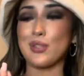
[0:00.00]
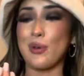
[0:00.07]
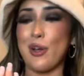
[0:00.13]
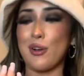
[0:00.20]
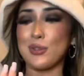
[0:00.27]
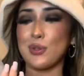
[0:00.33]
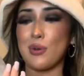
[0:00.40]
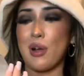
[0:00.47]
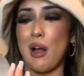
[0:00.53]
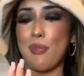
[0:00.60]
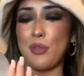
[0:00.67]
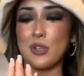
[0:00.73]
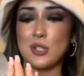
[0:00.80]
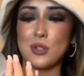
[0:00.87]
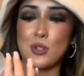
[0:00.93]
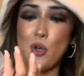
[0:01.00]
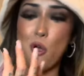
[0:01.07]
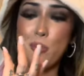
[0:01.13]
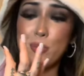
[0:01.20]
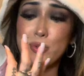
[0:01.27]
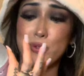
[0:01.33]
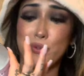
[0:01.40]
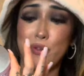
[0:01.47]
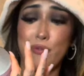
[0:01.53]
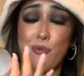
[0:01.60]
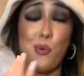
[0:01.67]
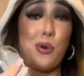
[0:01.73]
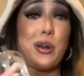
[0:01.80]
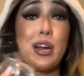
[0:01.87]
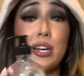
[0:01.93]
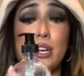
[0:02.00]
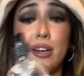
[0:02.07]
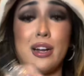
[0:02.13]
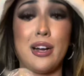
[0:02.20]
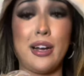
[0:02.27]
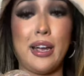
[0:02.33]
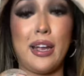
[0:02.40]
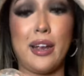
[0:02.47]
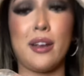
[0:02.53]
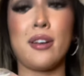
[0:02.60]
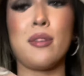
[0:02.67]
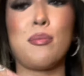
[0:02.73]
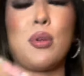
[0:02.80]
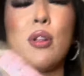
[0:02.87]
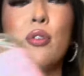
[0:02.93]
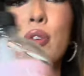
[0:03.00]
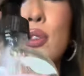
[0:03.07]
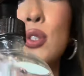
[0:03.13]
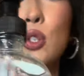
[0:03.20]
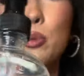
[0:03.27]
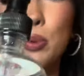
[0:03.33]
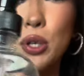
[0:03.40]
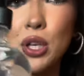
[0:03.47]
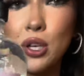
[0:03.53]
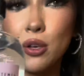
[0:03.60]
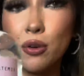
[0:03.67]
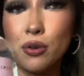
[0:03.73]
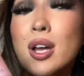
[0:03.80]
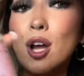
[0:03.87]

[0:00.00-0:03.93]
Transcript: I also got this soap. It was only $4.99, but it looks super cute.